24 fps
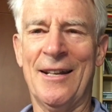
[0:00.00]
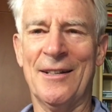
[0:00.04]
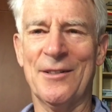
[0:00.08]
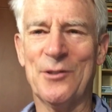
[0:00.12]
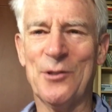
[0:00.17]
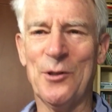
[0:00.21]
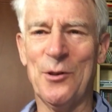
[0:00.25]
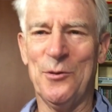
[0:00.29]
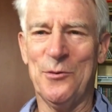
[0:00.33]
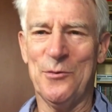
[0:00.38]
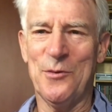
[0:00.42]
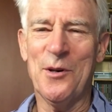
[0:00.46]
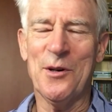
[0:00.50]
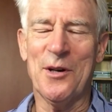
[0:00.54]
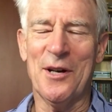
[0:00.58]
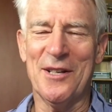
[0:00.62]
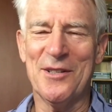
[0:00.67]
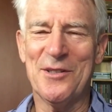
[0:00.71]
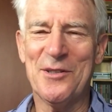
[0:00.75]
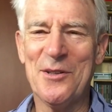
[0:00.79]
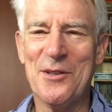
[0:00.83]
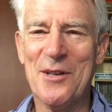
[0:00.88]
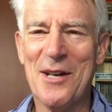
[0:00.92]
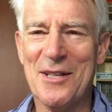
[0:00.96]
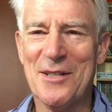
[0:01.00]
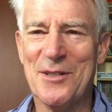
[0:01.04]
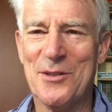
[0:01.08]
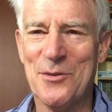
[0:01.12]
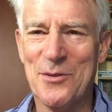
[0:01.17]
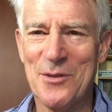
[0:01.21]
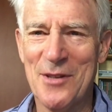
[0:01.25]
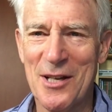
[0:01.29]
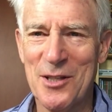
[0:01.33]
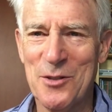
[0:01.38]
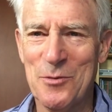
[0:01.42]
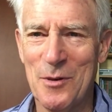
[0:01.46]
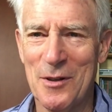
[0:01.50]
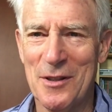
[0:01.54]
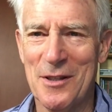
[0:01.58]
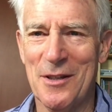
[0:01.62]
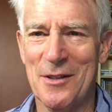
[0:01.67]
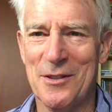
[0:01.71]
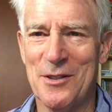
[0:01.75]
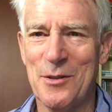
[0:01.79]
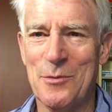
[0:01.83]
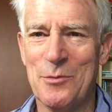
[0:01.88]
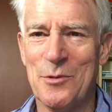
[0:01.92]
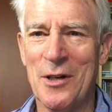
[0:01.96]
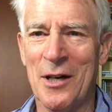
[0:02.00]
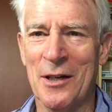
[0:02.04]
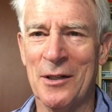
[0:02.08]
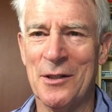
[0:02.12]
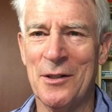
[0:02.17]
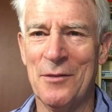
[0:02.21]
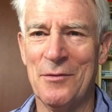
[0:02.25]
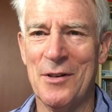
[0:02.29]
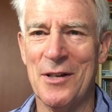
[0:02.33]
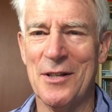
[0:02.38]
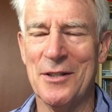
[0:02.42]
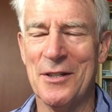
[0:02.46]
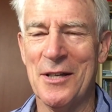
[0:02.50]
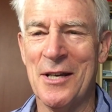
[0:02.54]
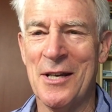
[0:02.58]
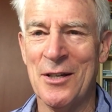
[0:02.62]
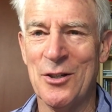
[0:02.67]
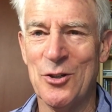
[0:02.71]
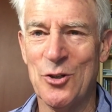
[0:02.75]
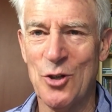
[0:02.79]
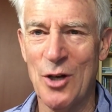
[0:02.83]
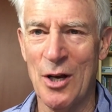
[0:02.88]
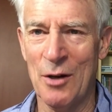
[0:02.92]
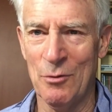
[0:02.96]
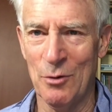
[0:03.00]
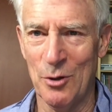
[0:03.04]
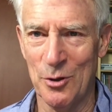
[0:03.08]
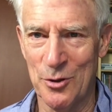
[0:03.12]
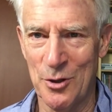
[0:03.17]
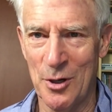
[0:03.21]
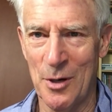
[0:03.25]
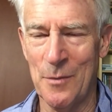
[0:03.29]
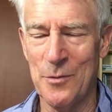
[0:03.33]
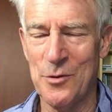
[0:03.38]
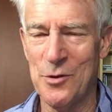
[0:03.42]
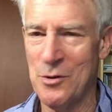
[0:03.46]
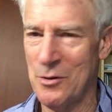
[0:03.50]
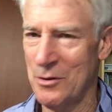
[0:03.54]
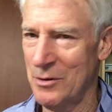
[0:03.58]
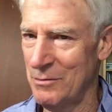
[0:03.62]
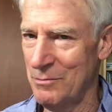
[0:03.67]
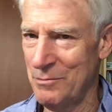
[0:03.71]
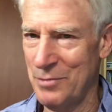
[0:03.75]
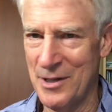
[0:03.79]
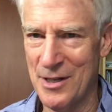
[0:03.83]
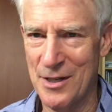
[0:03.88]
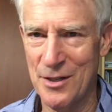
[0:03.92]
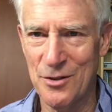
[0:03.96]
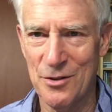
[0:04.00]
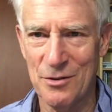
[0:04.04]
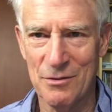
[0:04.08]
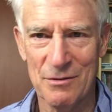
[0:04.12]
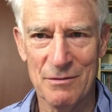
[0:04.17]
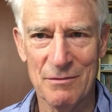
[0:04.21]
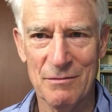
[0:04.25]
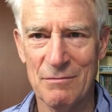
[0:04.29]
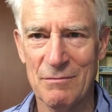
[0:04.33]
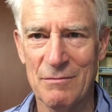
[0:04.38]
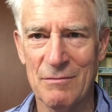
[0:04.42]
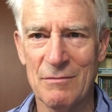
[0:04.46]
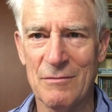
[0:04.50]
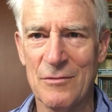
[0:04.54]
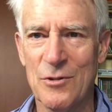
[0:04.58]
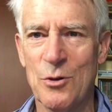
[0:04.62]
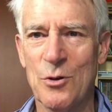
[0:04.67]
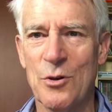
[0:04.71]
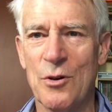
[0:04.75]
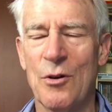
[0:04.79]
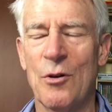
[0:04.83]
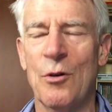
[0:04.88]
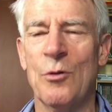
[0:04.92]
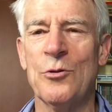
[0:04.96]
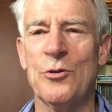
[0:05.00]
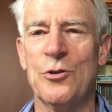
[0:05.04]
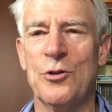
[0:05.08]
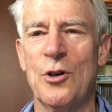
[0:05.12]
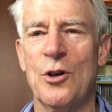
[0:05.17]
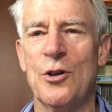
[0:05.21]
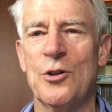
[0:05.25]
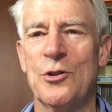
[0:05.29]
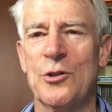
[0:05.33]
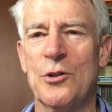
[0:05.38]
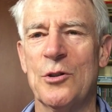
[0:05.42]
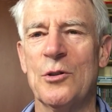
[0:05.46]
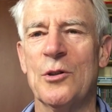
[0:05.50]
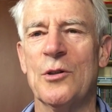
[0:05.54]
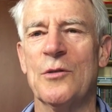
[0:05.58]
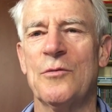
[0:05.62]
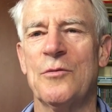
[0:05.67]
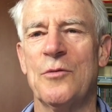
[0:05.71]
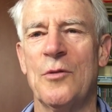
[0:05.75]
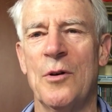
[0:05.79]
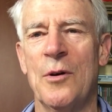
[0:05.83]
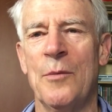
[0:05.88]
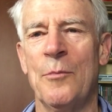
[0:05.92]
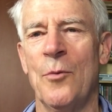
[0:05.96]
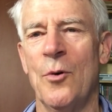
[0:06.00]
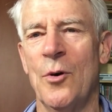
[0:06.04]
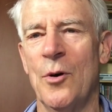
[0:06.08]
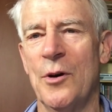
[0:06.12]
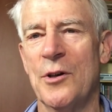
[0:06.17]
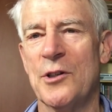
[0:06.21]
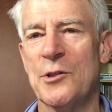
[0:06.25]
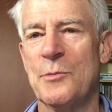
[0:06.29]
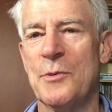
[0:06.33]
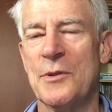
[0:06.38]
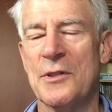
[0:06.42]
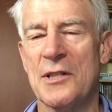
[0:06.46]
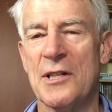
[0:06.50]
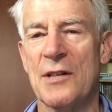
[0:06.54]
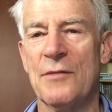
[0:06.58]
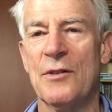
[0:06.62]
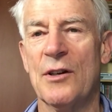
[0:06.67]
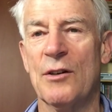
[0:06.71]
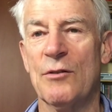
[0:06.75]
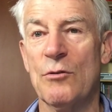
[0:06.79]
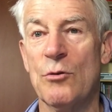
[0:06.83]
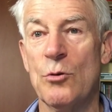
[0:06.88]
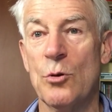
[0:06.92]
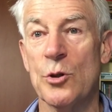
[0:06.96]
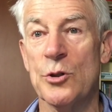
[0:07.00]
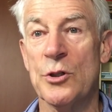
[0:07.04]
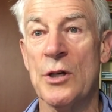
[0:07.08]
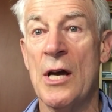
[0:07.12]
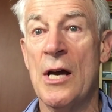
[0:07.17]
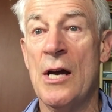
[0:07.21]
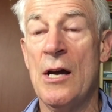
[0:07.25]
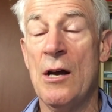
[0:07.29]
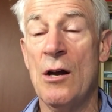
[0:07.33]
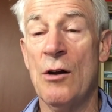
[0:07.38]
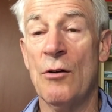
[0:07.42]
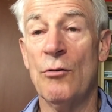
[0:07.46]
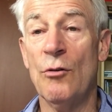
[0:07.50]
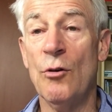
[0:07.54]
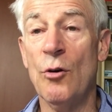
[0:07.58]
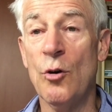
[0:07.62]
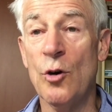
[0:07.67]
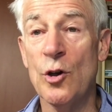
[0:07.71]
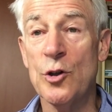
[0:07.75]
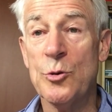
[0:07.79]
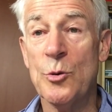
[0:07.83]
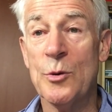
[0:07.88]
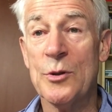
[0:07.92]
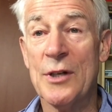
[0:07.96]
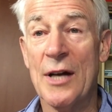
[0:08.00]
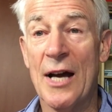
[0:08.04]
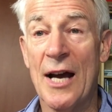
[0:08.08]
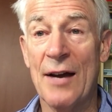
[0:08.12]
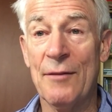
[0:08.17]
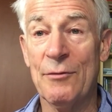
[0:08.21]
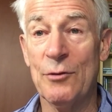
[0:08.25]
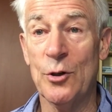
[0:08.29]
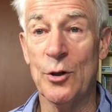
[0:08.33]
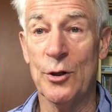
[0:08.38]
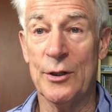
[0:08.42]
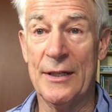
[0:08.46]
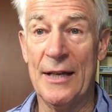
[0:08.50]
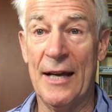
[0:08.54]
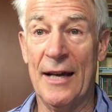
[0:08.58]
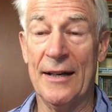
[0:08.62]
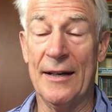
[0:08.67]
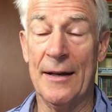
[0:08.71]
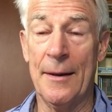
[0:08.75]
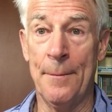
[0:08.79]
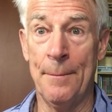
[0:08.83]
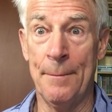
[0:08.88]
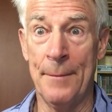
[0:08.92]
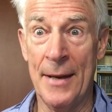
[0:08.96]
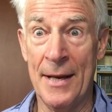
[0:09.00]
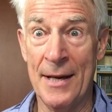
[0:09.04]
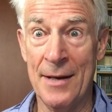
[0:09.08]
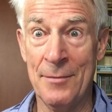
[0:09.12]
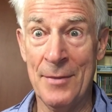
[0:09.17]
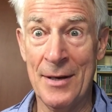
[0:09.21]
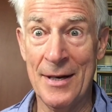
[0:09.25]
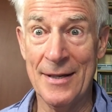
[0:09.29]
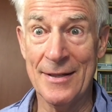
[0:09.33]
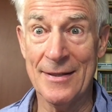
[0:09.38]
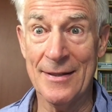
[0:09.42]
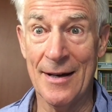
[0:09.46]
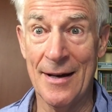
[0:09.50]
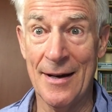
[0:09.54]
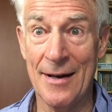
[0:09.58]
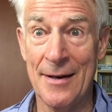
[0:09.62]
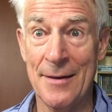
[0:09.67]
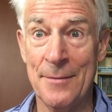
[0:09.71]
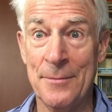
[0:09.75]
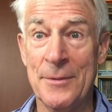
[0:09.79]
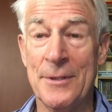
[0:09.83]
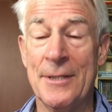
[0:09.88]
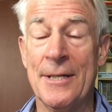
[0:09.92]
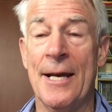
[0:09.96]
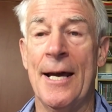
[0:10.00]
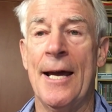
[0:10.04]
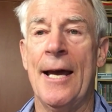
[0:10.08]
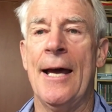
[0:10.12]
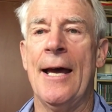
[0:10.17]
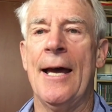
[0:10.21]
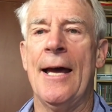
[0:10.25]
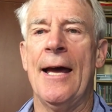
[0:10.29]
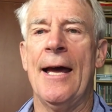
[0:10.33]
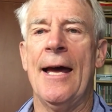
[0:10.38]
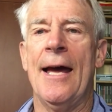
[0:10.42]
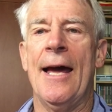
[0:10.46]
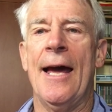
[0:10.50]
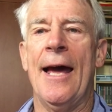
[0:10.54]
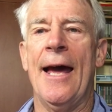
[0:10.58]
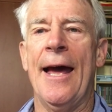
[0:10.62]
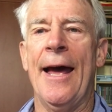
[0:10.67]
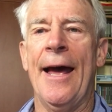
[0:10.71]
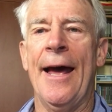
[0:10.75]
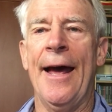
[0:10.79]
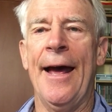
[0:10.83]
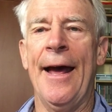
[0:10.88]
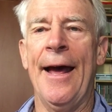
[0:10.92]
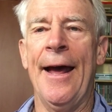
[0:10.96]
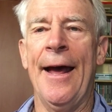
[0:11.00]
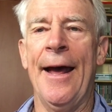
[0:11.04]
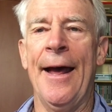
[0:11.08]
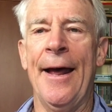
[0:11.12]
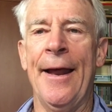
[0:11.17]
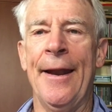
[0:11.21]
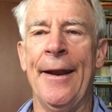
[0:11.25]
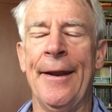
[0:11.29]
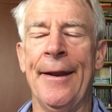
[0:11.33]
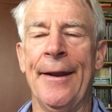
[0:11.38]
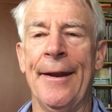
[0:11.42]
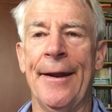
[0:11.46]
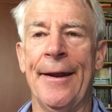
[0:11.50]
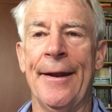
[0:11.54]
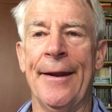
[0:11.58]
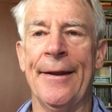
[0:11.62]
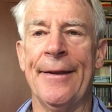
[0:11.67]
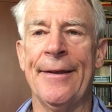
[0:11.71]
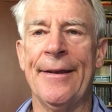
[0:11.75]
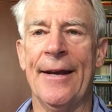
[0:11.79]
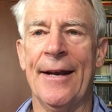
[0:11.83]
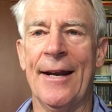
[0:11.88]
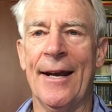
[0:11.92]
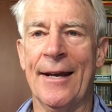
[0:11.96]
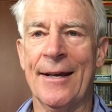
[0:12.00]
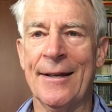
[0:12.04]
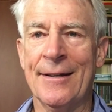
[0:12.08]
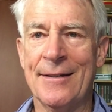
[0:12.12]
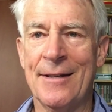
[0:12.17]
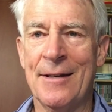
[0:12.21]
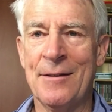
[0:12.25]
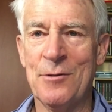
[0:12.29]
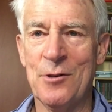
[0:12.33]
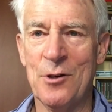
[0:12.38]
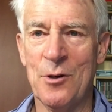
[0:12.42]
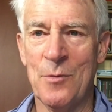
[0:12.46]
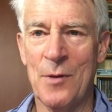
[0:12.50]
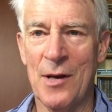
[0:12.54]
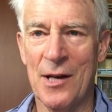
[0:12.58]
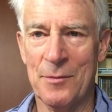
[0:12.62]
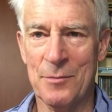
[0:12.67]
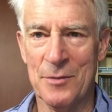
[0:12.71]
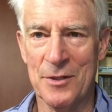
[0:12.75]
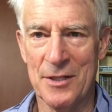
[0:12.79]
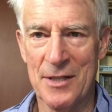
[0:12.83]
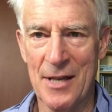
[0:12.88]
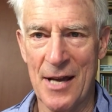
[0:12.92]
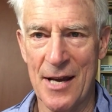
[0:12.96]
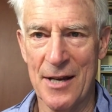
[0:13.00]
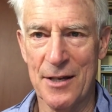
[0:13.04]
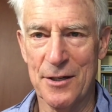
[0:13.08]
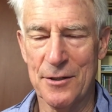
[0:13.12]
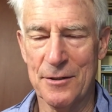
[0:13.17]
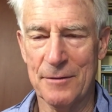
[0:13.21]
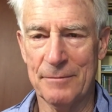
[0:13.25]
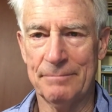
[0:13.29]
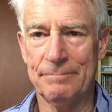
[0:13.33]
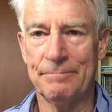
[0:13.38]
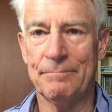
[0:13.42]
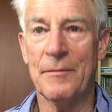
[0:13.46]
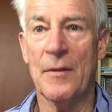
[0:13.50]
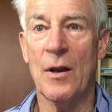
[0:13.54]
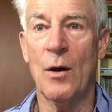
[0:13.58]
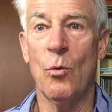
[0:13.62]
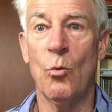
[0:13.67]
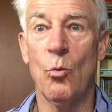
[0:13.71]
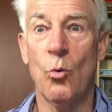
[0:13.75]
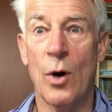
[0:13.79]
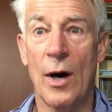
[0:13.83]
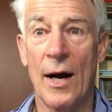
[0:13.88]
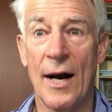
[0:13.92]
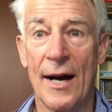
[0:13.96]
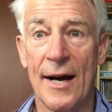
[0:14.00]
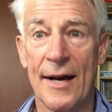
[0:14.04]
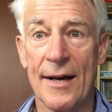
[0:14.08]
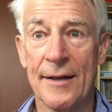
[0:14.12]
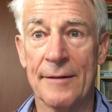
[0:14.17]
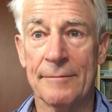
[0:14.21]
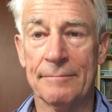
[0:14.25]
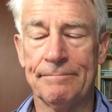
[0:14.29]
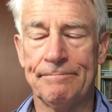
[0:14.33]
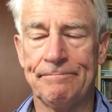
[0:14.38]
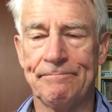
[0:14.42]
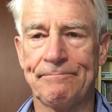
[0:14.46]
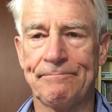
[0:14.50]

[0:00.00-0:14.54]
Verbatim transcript: and so okay so that's that's what the subjunctive is in general terms you can please do your own search to look for more specific rules rules which i have looked at many many times and yet i continue to make mistakes why